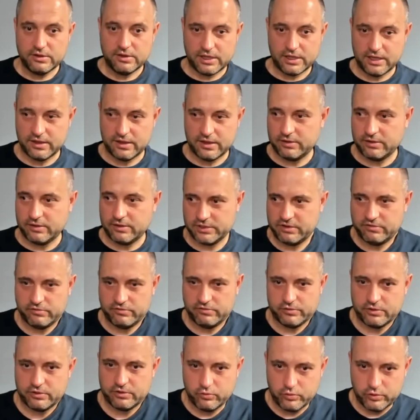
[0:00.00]
And then we
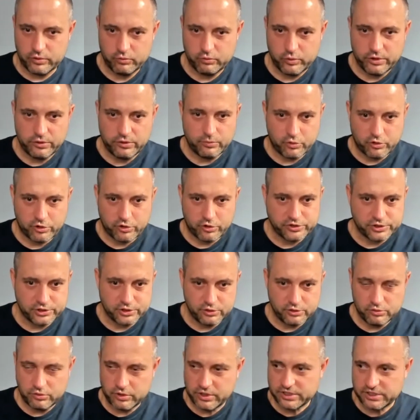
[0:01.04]
said, what will the person
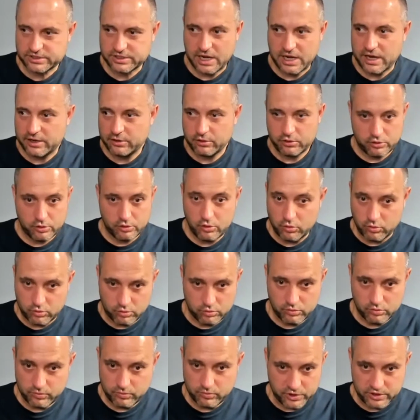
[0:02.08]
do? And I said, I don't
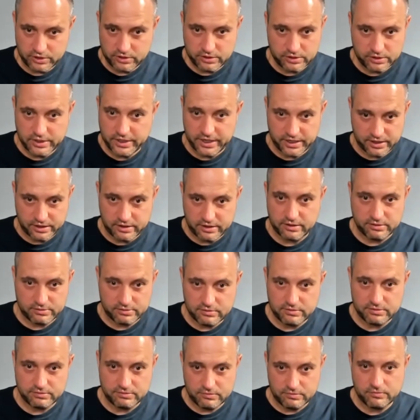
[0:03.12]
know, but like,
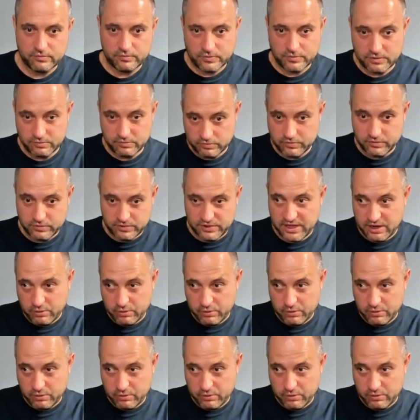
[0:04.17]
they